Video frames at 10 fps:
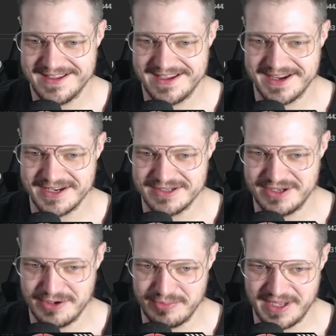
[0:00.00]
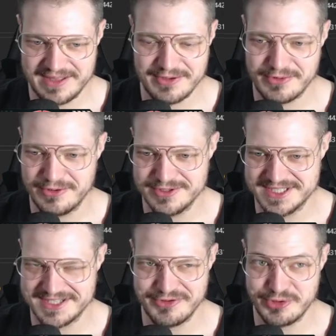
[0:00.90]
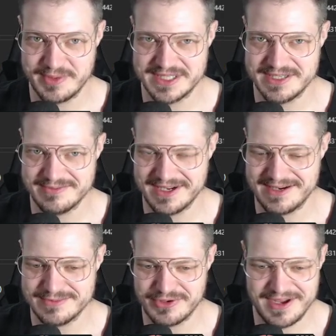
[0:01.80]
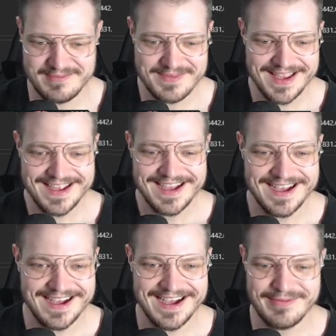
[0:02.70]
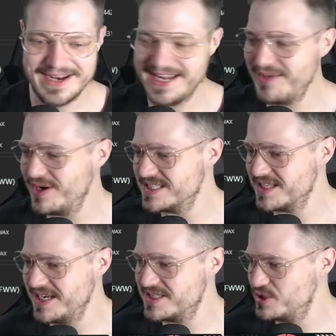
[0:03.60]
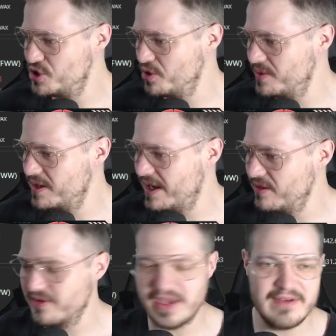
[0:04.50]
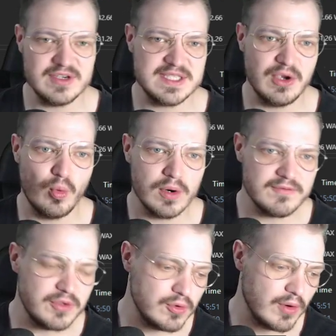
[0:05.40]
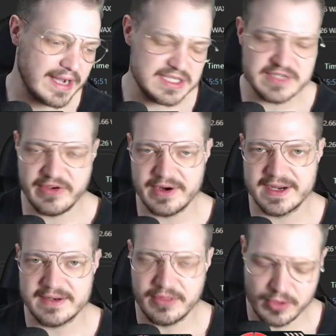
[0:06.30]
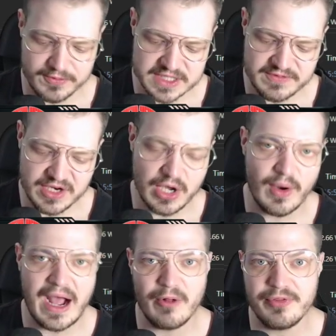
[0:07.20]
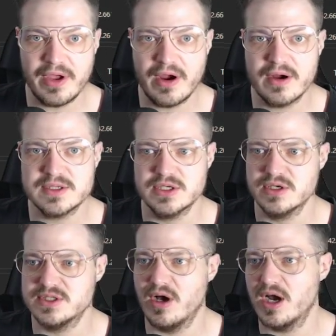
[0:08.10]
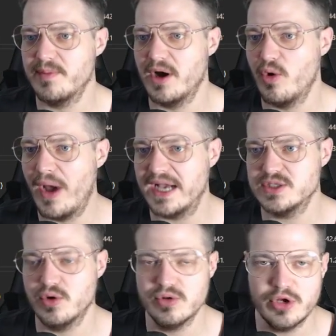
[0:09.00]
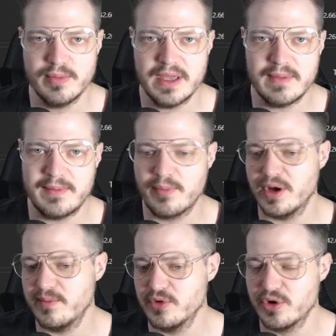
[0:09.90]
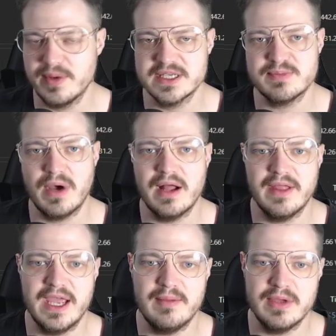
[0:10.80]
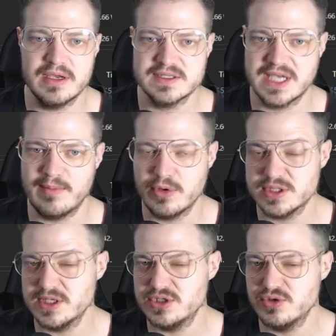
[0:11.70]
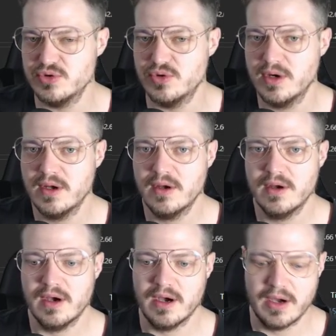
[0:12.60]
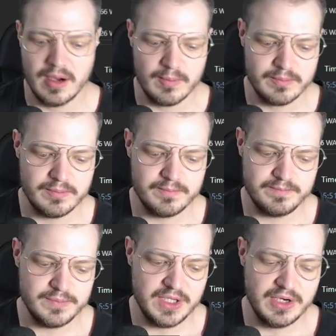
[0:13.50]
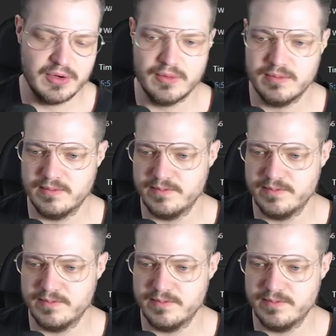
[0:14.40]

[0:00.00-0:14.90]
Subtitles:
to, you know, plant the roses a little bit sometimes, right? But anyways, ladies and gentlemen, I love every single one of you. I just figured I'd throw this video out there to talk about Waxel a little bit, maybe bring him a little bit of spotlight, because I mostly do, you know,